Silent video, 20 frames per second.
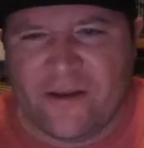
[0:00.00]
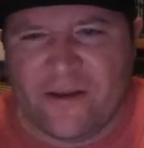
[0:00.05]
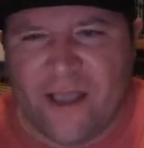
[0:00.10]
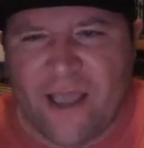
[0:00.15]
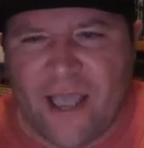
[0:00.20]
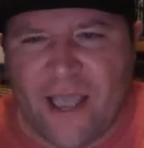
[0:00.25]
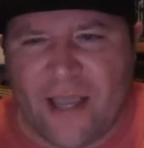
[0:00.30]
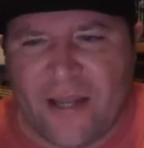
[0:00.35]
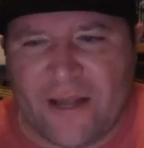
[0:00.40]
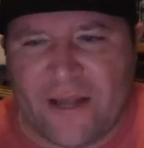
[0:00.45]

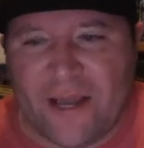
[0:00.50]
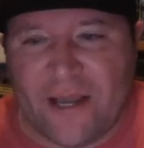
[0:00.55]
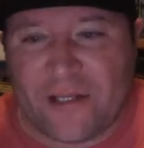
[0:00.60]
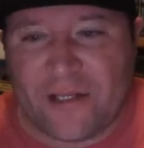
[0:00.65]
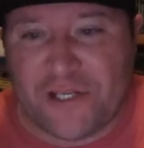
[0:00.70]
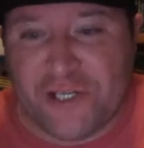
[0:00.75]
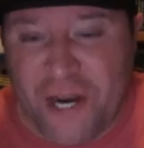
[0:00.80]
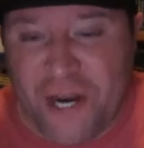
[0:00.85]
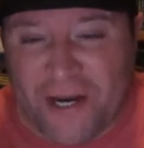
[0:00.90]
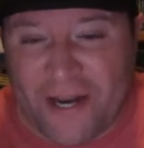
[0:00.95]
And uh,
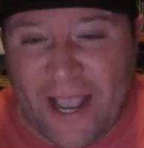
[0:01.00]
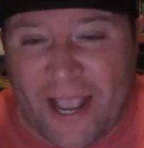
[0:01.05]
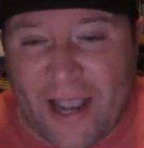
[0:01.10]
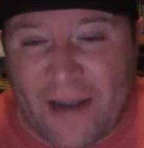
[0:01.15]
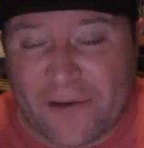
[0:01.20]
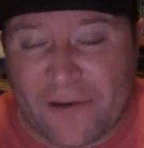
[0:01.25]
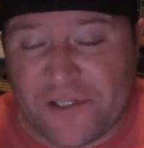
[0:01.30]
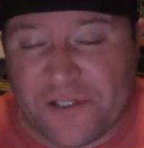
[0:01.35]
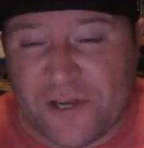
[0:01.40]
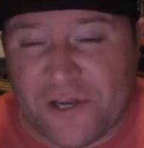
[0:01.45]
check
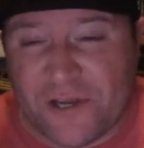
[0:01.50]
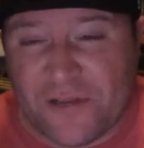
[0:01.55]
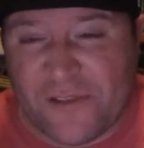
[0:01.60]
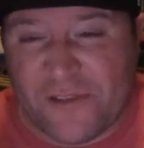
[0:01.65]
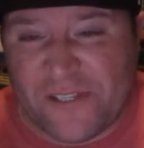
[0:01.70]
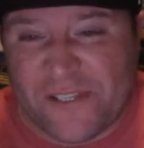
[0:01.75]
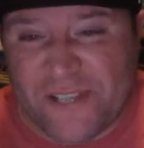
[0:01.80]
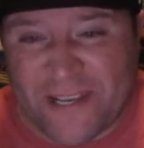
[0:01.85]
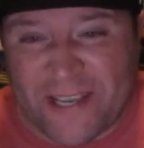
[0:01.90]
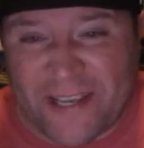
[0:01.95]
out the
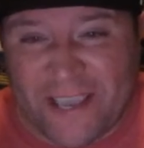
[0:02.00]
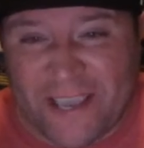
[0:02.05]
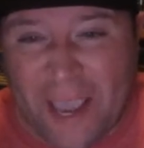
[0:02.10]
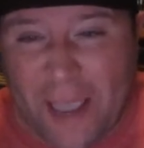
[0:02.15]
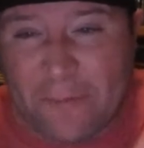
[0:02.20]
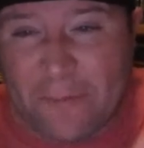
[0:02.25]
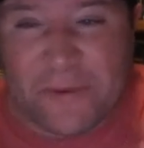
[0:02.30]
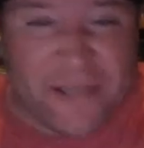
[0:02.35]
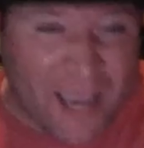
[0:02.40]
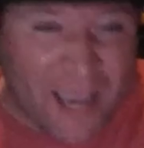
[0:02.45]
Sega
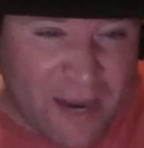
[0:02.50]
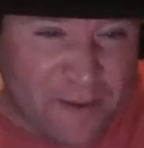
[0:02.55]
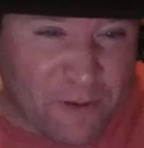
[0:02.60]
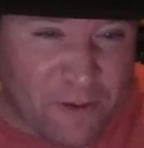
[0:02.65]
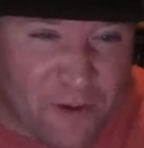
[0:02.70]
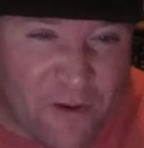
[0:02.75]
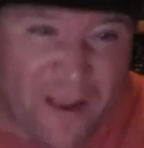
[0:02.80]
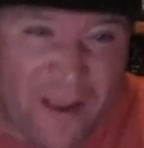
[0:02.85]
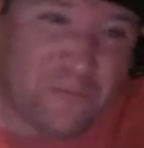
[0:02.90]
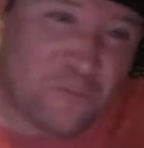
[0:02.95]
Camp
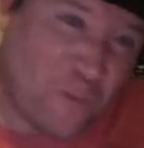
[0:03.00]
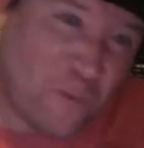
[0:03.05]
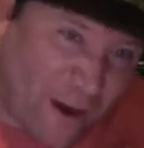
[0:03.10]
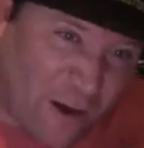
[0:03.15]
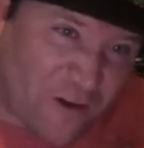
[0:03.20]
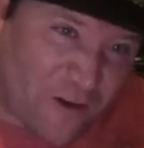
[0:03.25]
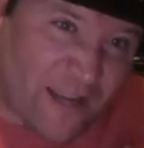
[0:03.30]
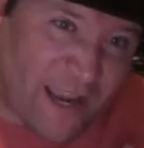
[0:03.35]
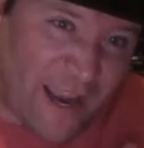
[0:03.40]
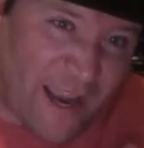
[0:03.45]
Gamer and
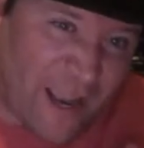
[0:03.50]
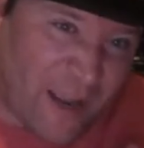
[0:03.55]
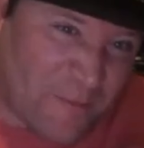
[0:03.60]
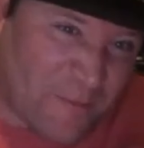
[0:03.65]
Wear Camp